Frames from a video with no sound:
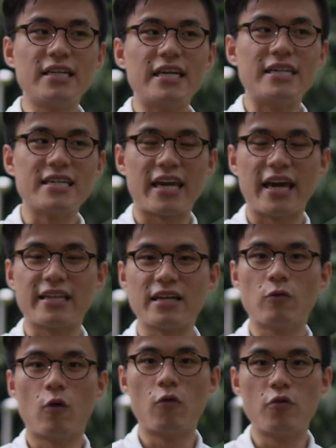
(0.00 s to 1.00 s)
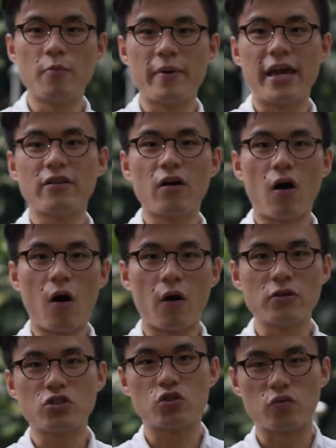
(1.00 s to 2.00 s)
indicator will remain
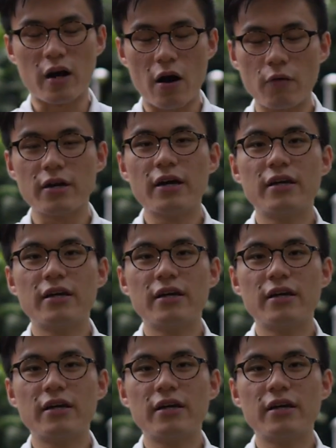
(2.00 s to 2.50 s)
on throughout.